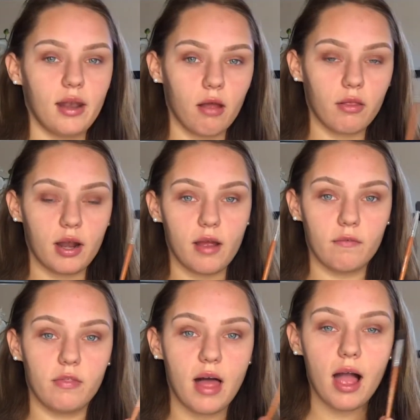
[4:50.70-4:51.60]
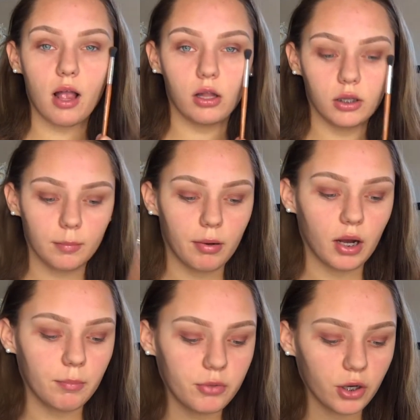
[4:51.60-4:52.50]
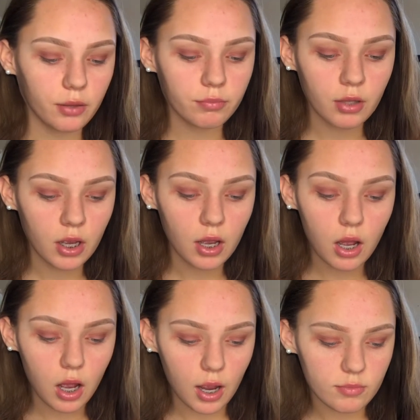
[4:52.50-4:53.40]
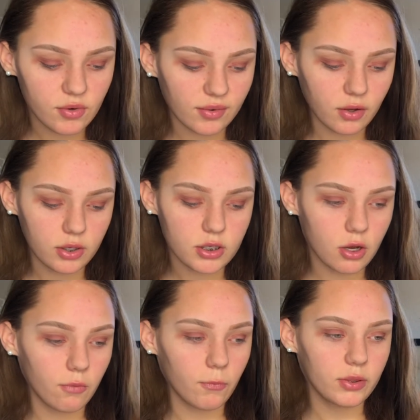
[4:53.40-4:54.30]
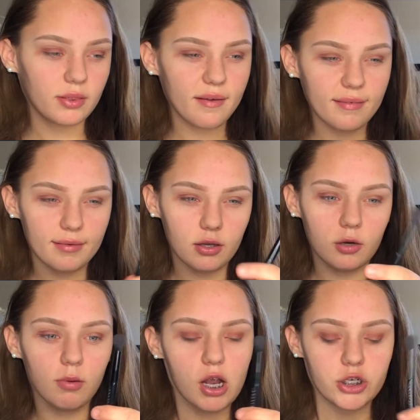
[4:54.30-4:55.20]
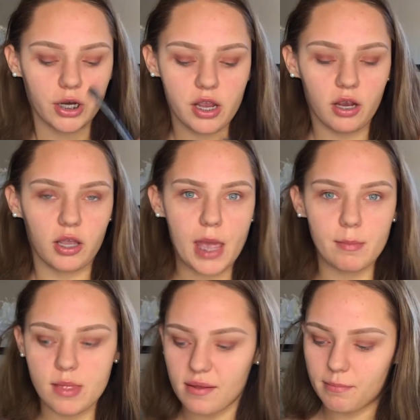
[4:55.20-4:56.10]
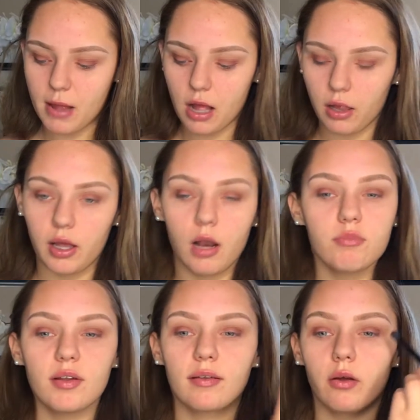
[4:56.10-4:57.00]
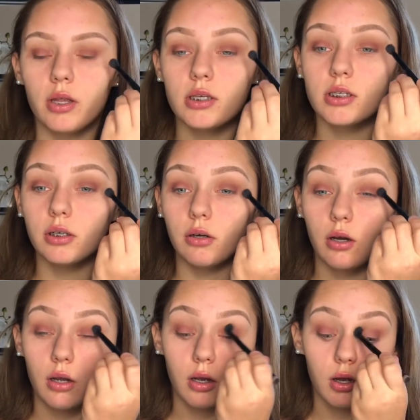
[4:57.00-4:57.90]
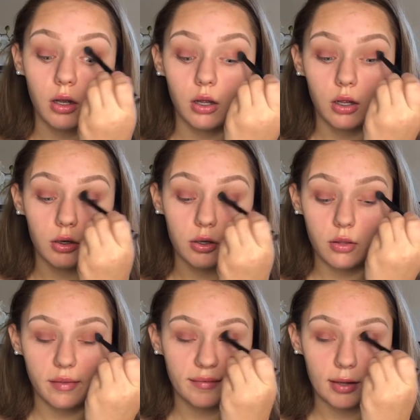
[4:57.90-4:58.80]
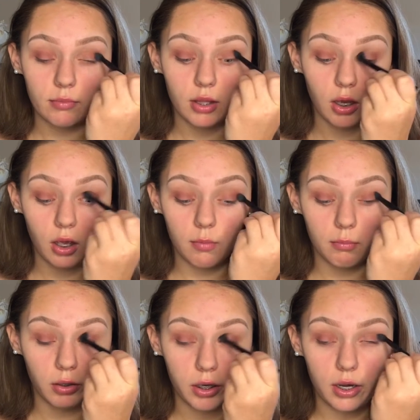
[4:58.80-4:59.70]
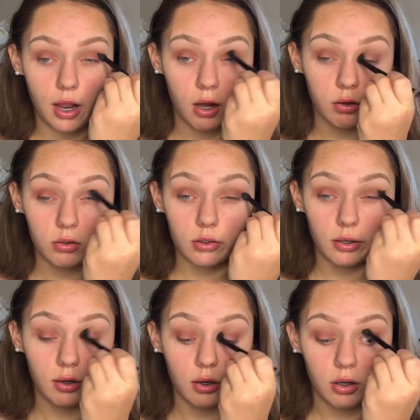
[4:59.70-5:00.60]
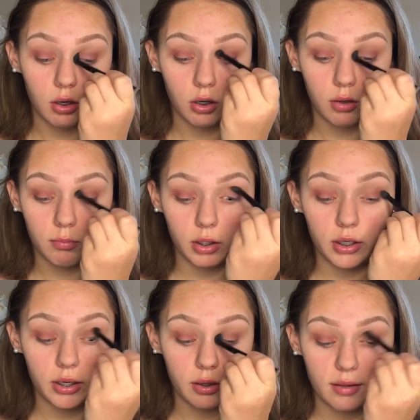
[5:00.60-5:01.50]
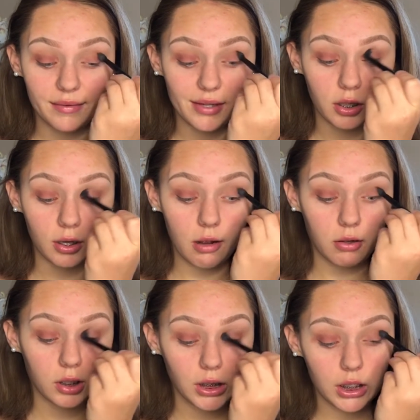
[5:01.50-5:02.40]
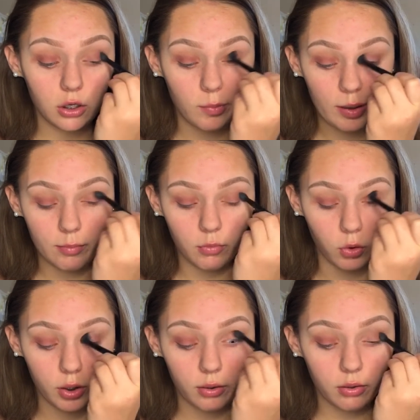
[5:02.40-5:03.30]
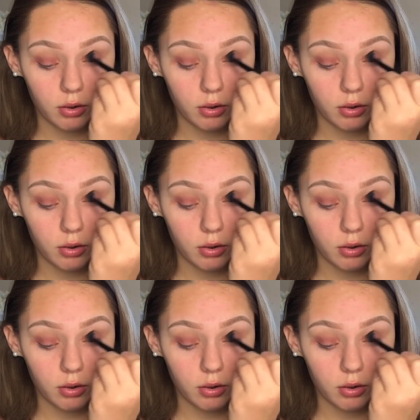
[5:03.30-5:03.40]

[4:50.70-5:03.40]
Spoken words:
now that I have that color popped on, I'm just going to go in with this little brush right here. It came in this palette, and I'm just going to do the same thing and blend out blended this color out a little bit more.